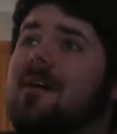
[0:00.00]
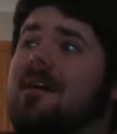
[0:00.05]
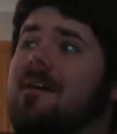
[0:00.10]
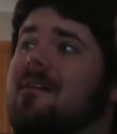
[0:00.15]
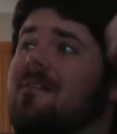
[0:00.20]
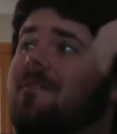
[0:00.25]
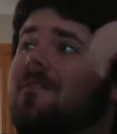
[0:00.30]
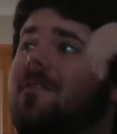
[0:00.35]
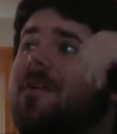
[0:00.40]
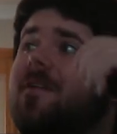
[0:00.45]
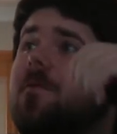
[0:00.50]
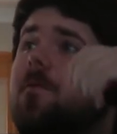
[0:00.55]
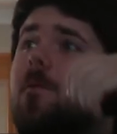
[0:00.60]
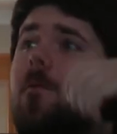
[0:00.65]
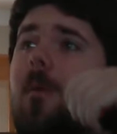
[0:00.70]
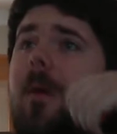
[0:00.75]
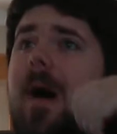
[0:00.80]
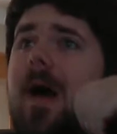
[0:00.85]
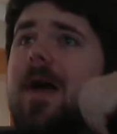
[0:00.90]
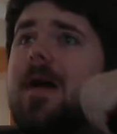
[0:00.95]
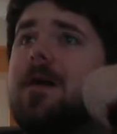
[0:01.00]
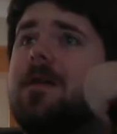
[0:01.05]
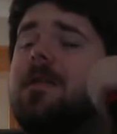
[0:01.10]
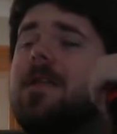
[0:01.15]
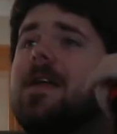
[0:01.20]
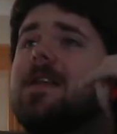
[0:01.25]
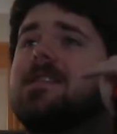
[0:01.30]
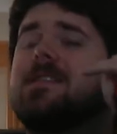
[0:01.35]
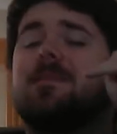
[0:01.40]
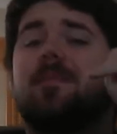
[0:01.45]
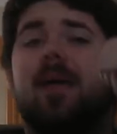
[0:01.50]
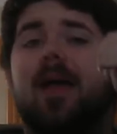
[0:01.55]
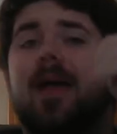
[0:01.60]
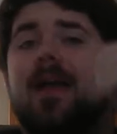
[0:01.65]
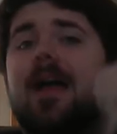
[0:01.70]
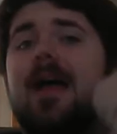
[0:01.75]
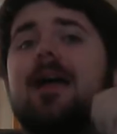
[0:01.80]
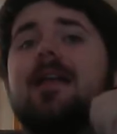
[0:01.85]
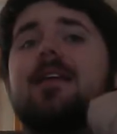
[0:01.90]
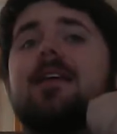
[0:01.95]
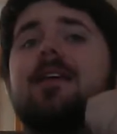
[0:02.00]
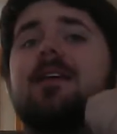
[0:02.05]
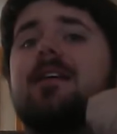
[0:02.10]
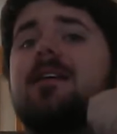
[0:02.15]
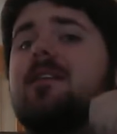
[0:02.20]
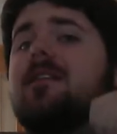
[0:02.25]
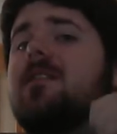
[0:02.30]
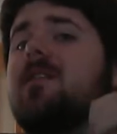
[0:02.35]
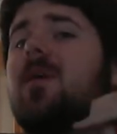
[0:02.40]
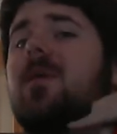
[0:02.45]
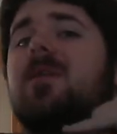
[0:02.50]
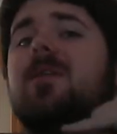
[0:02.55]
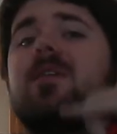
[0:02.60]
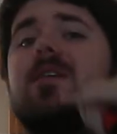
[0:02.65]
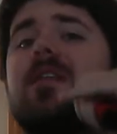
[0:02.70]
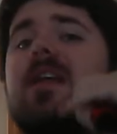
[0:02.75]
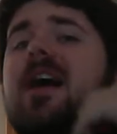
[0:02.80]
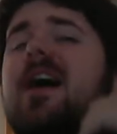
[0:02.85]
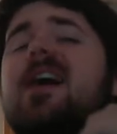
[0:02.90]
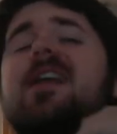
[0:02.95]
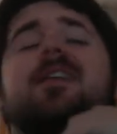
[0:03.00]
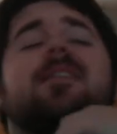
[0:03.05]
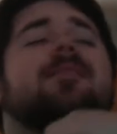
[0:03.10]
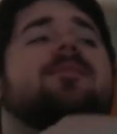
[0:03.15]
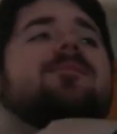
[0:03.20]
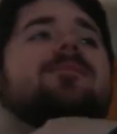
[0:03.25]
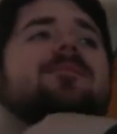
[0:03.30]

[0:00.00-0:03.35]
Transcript: on nickel wire. That's a bad idea. Don't do that.